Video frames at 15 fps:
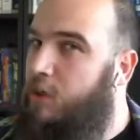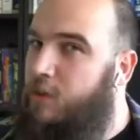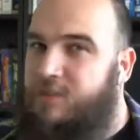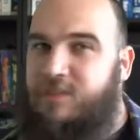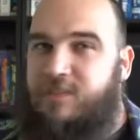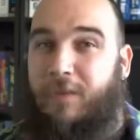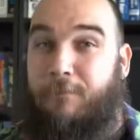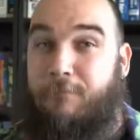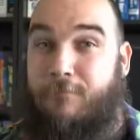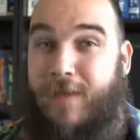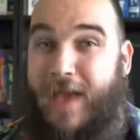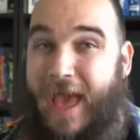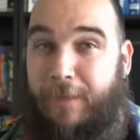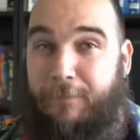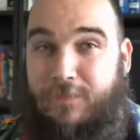some
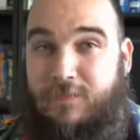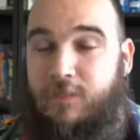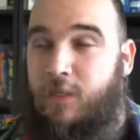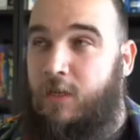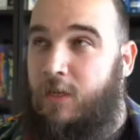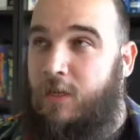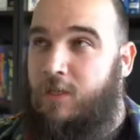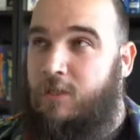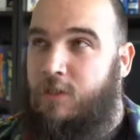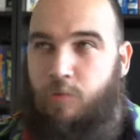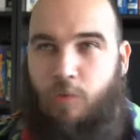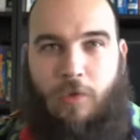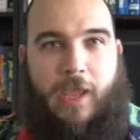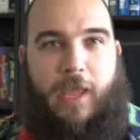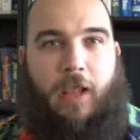maps that
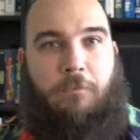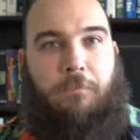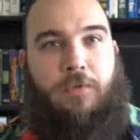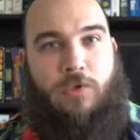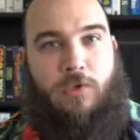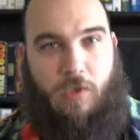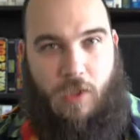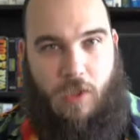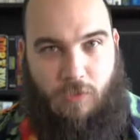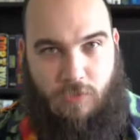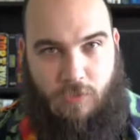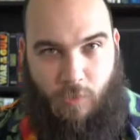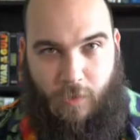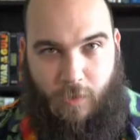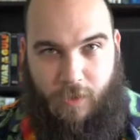will help you along
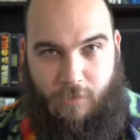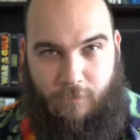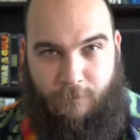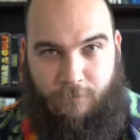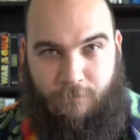the way.